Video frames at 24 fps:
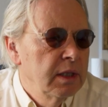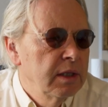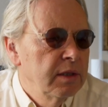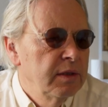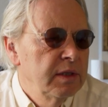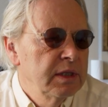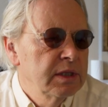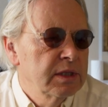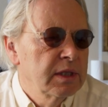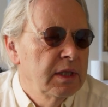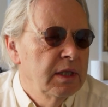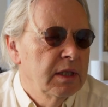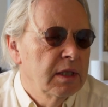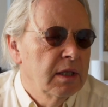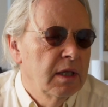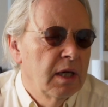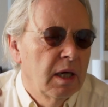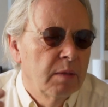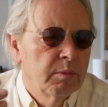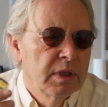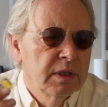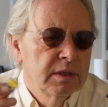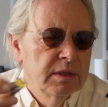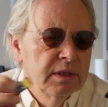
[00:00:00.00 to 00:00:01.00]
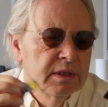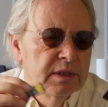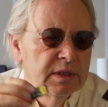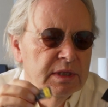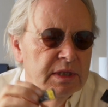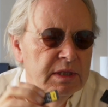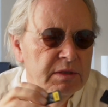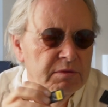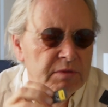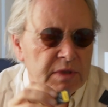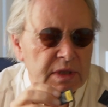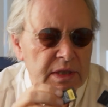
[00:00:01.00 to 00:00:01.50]
This little camera, the
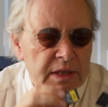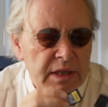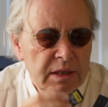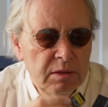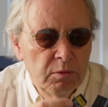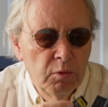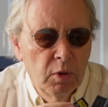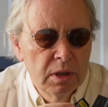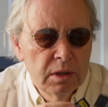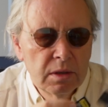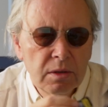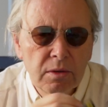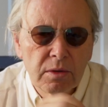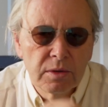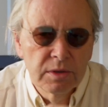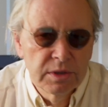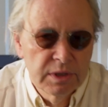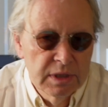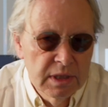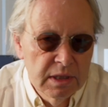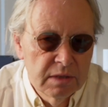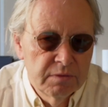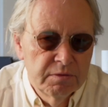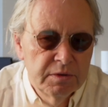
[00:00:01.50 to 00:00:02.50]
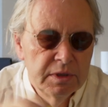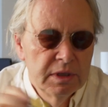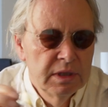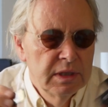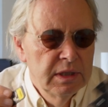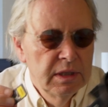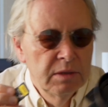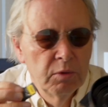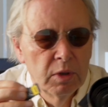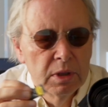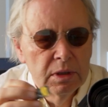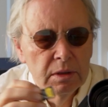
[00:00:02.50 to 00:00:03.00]
ZV-E1 or
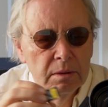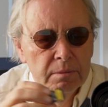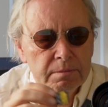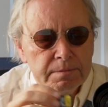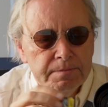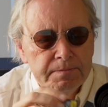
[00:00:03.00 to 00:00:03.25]
ZV-E1,